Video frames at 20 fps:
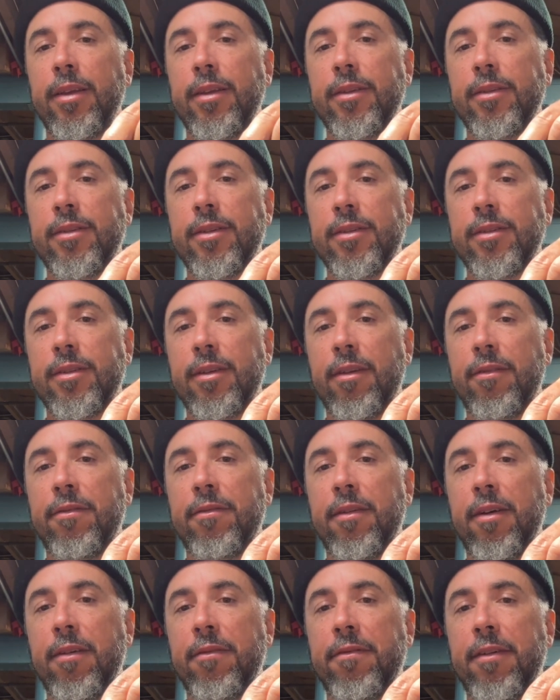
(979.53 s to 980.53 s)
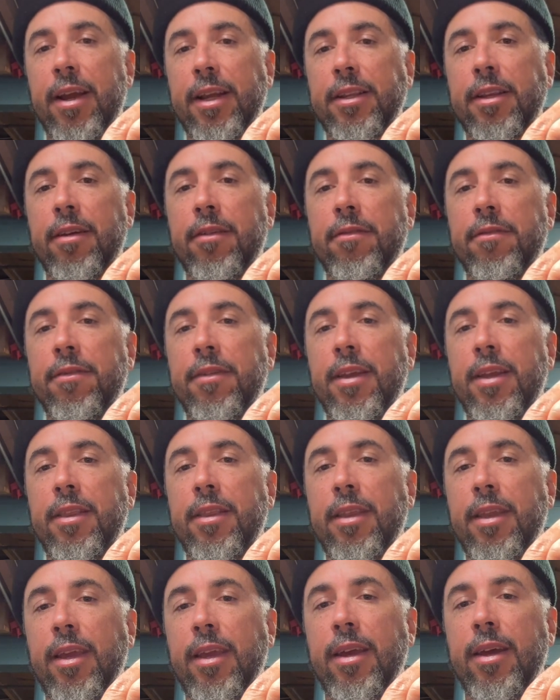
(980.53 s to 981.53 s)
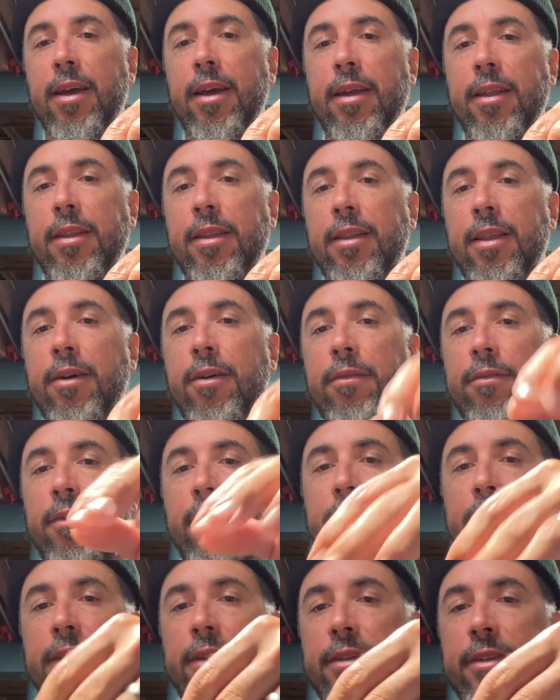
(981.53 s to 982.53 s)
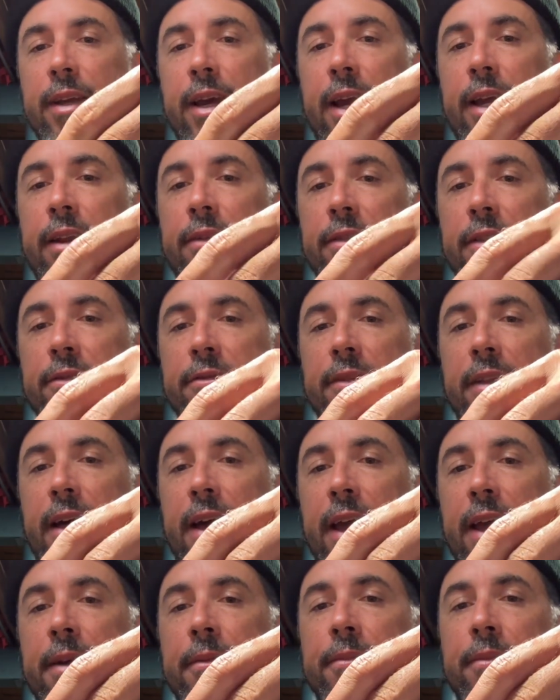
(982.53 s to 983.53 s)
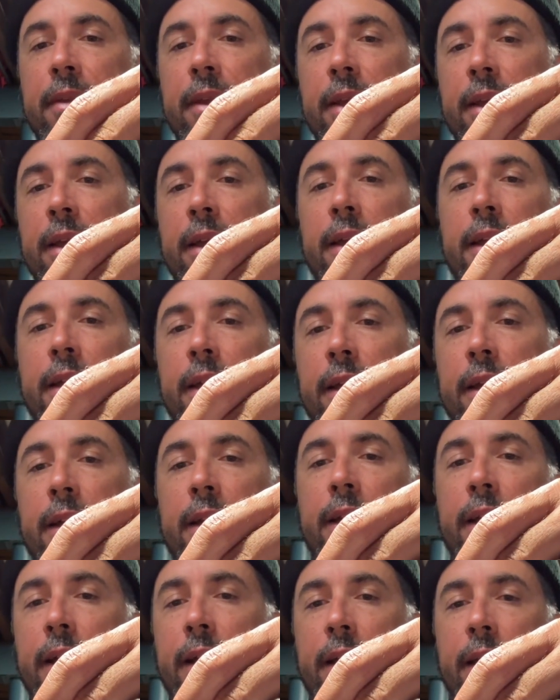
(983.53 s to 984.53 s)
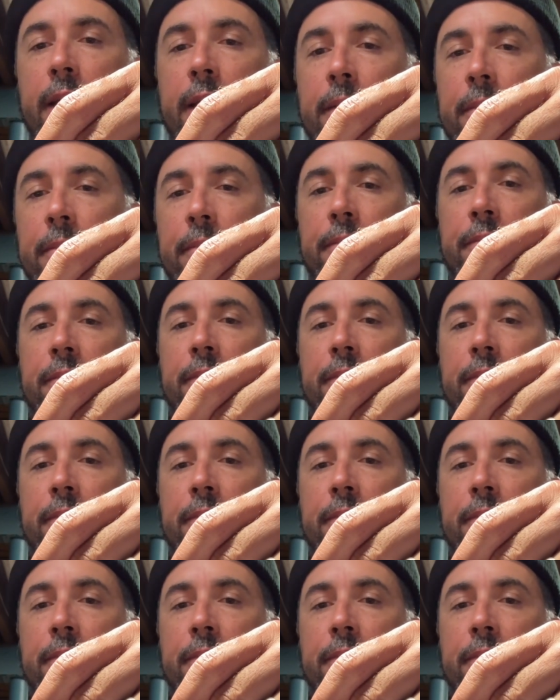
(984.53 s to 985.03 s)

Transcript: just effective in the overall design of the fly. So